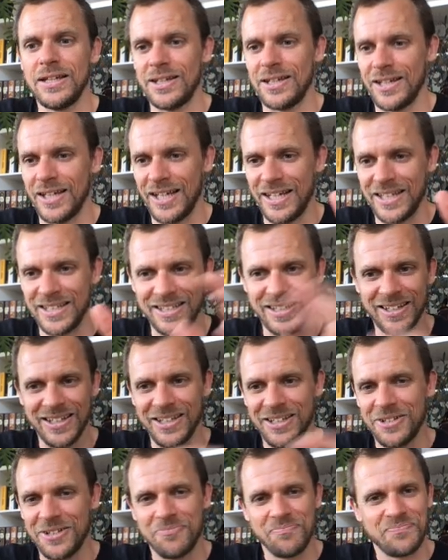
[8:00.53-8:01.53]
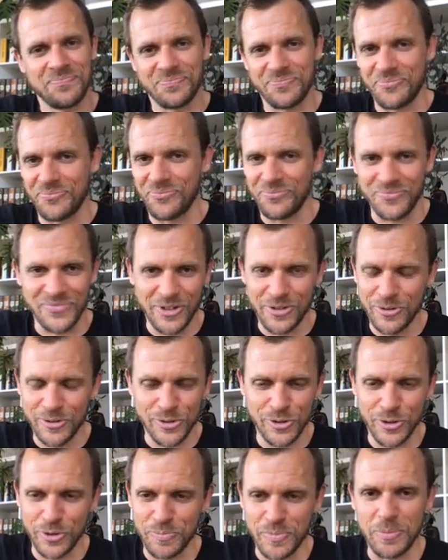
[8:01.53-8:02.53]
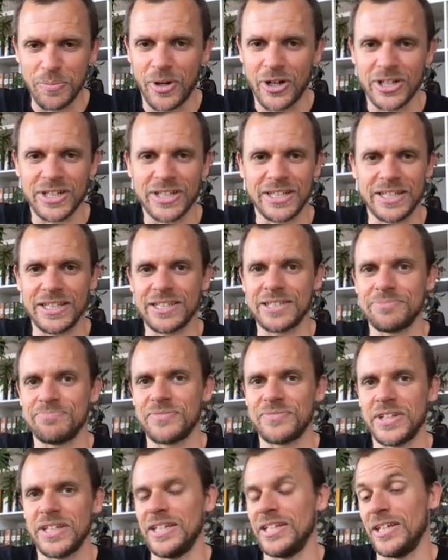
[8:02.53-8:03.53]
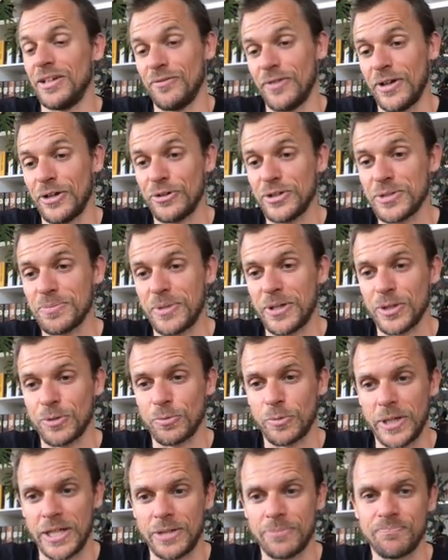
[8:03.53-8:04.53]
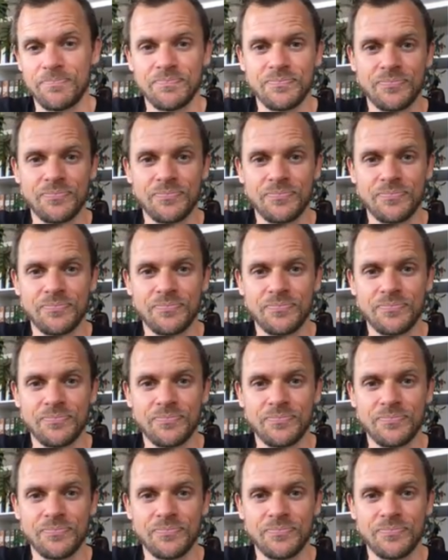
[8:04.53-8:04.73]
and could be marketed in a very smart way,